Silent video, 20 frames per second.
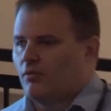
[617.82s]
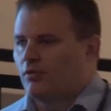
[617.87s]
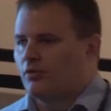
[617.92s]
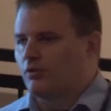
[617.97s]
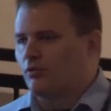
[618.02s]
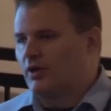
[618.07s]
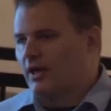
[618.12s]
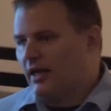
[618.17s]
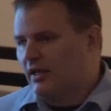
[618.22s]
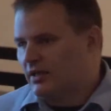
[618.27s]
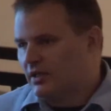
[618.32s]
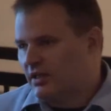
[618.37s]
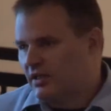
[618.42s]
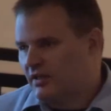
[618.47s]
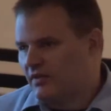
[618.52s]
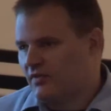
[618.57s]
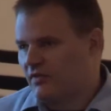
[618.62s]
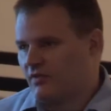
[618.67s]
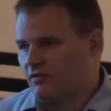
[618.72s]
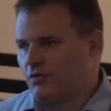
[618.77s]
The reality
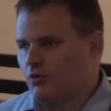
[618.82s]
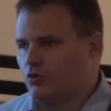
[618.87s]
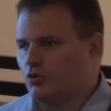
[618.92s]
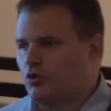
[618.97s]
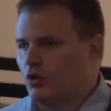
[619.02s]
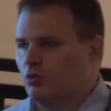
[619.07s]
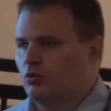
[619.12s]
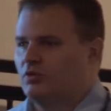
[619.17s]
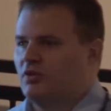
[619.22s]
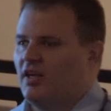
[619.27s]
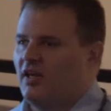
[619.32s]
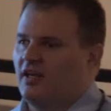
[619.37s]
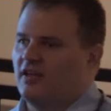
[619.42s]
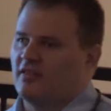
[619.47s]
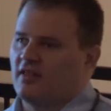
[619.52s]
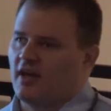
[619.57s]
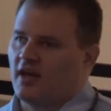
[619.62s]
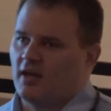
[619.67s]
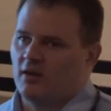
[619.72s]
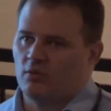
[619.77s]
is, if you don't take
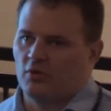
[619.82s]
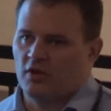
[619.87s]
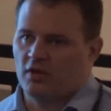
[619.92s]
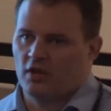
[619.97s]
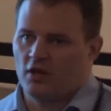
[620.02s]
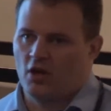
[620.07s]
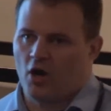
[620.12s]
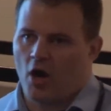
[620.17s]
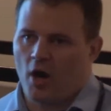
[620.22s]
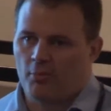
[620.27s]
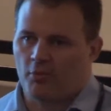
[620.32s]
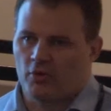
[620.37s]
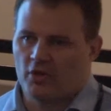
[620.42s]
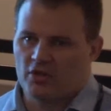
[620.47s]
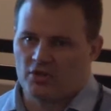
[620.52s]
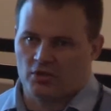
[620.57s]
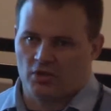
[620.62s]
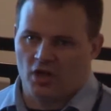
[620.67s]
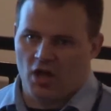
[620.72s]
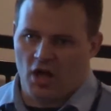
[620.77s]
that within an
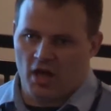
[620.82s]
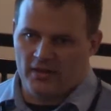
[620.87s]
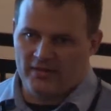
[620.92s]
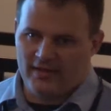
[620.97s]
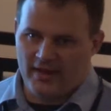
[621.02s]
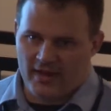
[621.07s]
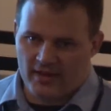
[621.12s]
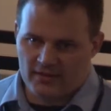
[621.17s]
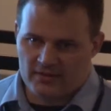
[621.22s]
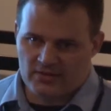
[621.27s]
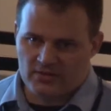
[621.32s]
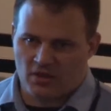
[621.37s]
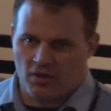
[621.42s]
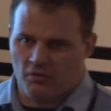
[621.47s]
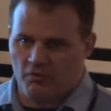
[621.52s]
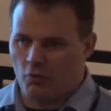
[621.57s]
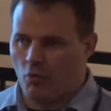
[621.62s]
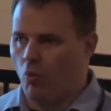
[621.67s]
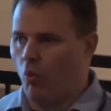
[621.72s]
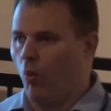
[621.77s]
operational context
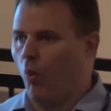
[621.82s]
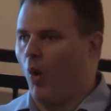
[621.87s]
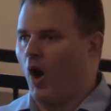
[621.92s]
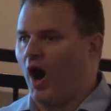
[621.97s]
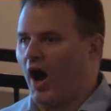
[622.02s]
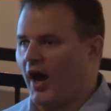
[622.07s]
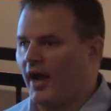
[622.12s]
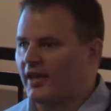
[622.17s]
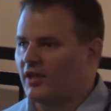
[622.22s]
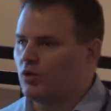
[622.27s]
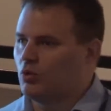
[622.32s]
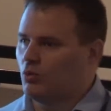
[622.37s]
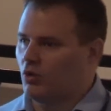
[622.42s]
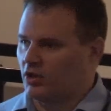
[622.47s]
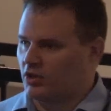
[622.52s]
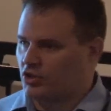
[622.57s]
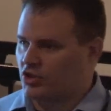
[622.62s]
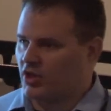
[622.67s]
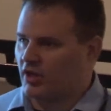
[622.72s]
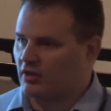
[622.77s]
of why you
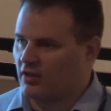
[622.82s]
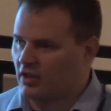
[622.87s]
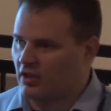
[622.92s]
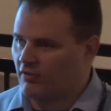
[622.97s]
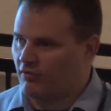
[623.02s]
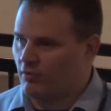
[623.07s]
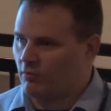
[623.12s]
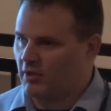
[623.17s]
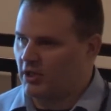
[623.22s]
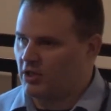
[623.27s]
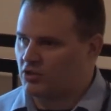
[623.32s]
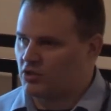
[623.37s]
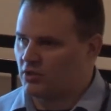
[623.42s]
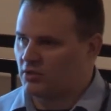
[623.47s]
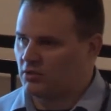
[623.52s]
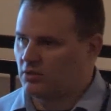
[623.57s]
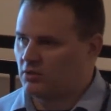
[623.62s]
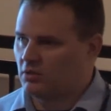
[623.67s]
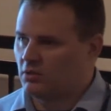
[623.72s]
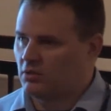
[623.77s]
want to share the
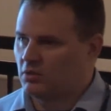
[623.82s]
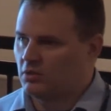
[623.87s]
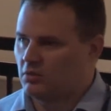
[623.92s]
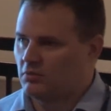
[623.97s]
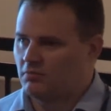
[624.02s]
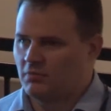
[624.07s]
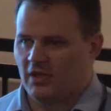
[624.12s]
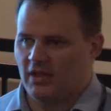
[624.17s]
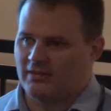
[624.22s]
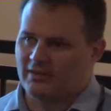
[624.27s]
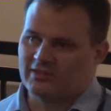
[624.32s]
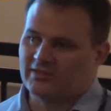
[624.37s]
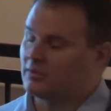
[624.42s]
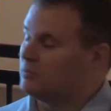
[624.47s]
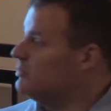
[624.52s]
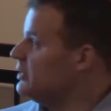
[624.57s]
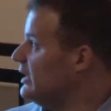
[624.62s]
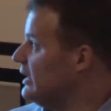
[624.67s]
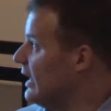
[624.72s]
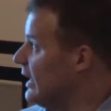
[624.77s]
information, it
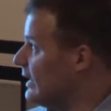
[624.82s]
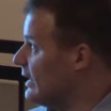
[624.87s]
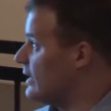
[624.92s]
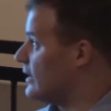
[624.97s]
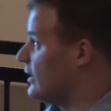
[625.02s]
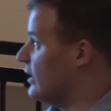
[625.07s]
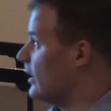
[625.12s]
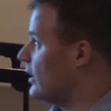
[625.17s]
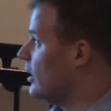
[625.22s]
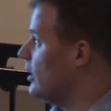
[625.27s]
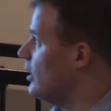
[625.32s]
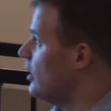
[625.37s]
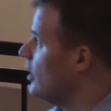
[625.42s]
doesn't mean anything.